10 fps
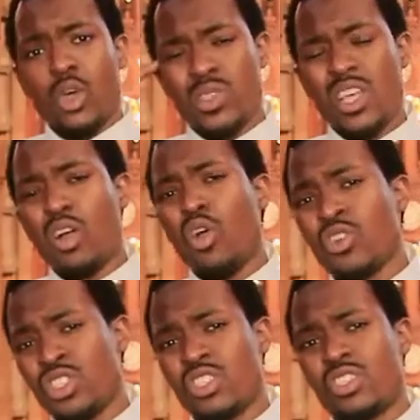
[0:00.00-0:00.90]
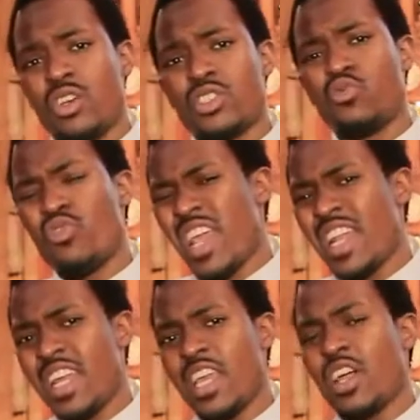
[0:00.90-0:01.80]
So is this consciousness
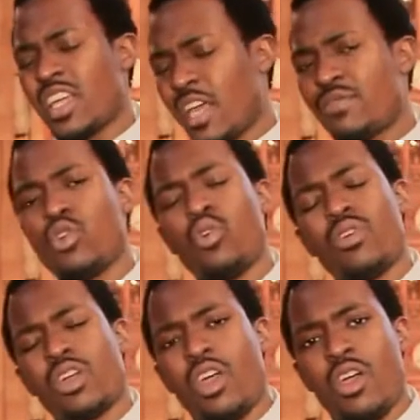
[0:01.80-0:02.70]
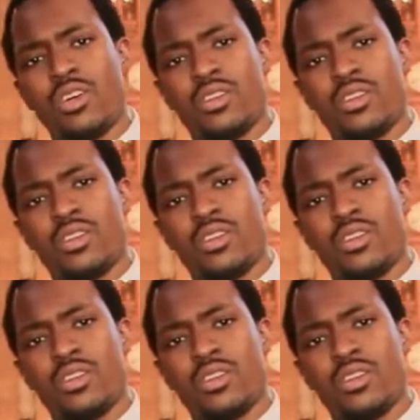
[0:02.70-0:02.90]
really a gift or a